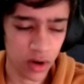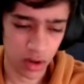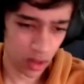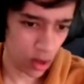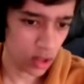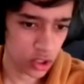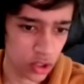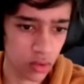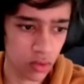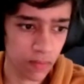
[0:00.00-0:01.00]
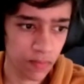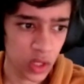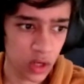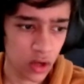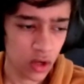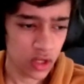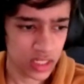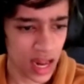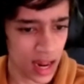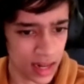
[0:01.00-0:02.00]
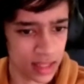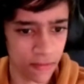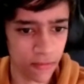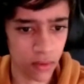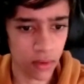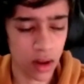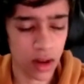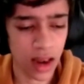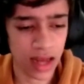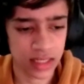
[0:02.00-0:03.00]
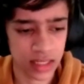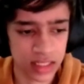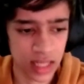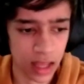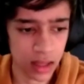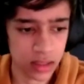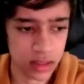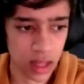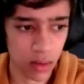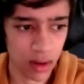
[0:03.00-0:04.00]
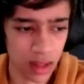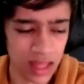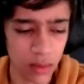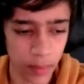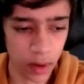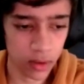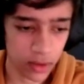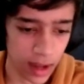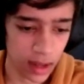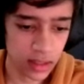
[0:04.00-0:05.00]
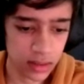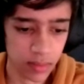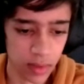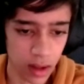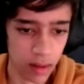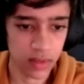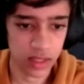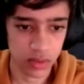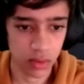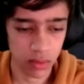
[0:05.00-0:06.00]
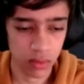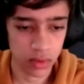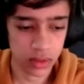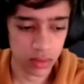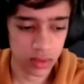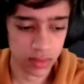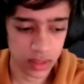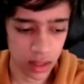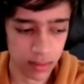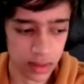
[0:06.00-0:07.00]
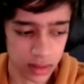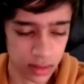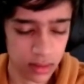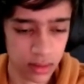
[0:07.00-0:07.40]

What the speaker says: no, there were two slightly different lighting styles that I think were both nice, but this one was slightly better.